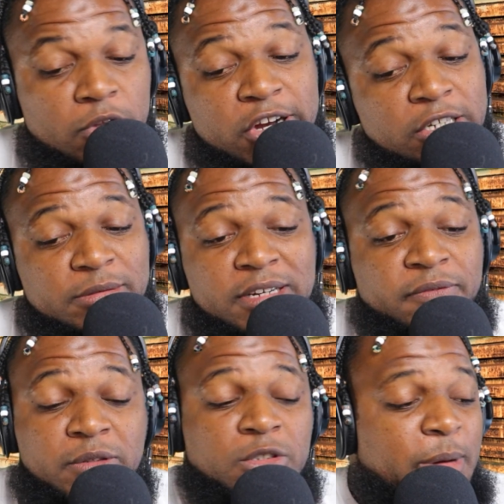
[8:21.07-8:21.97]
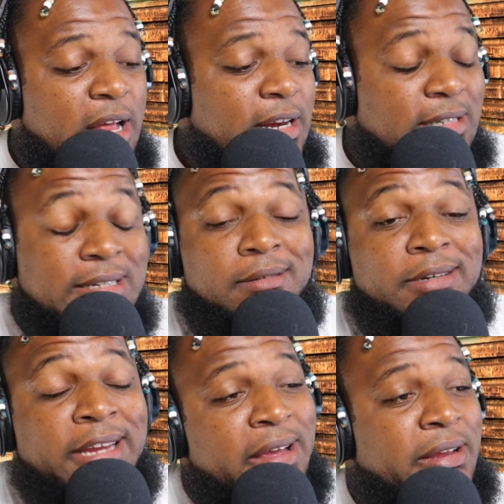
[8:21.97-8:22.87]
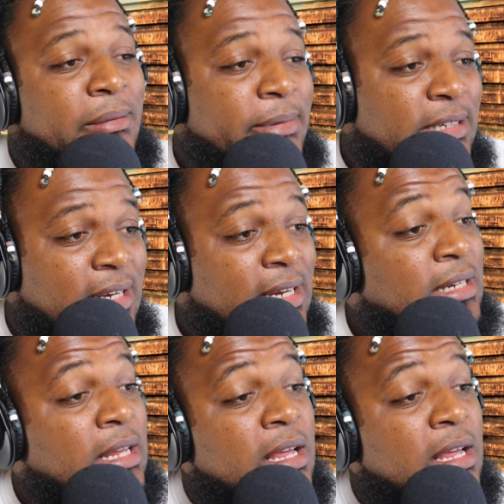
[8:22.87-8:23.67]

Church, if he responded to this, he gonna kill your bitch ass.